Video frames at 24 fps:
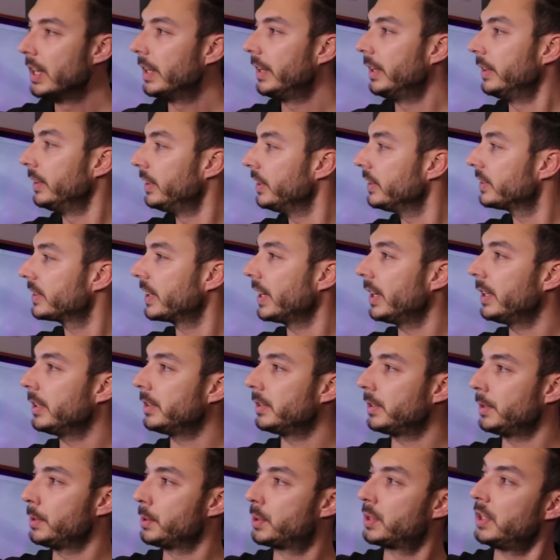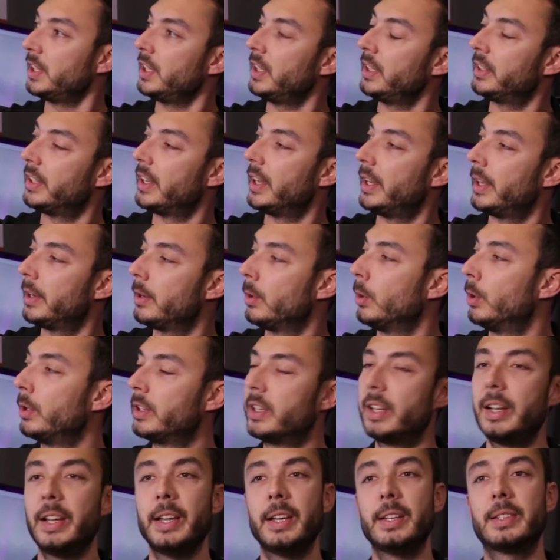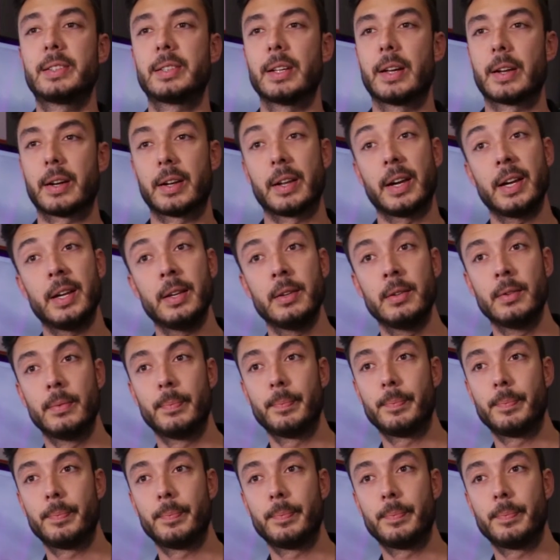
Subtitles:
In this case, you see that all the links are green,